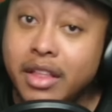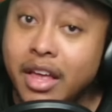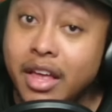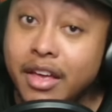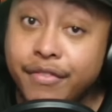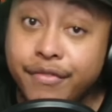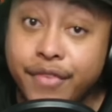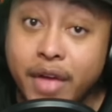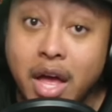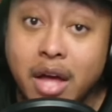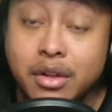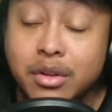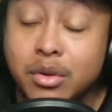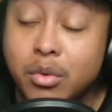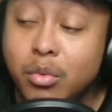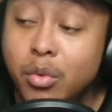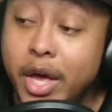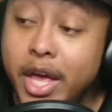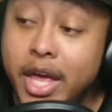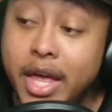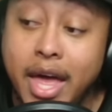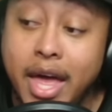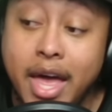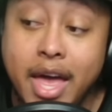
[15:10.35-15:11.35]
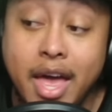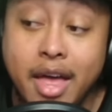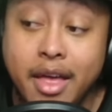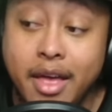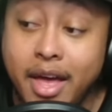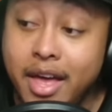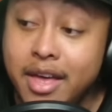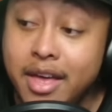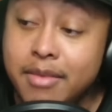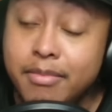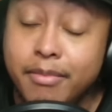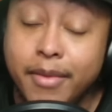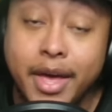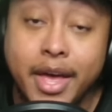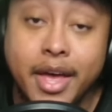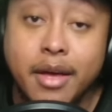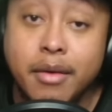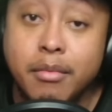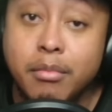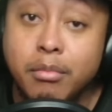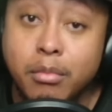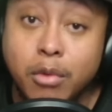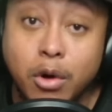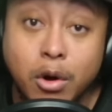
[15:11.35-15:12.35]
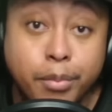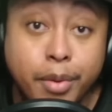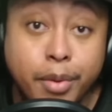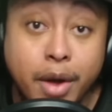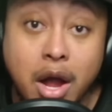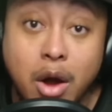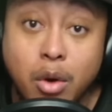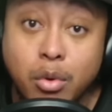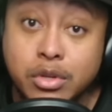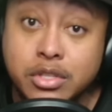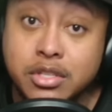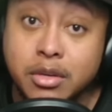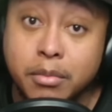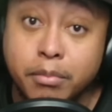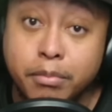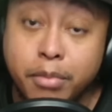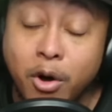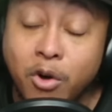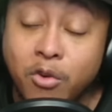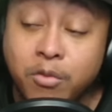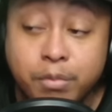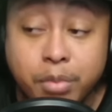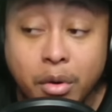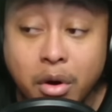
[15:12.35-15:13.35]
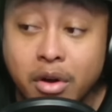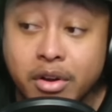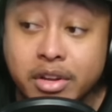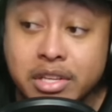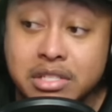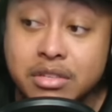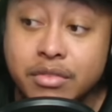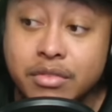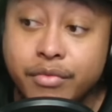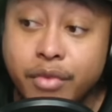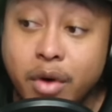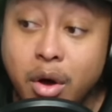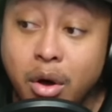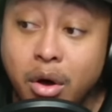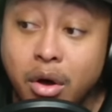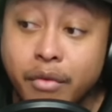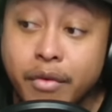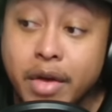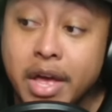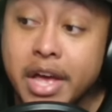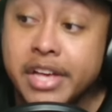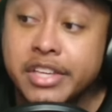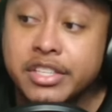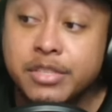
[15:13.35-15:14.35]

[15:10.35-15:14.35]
They found a way. And hey, man, more power to both parties involved.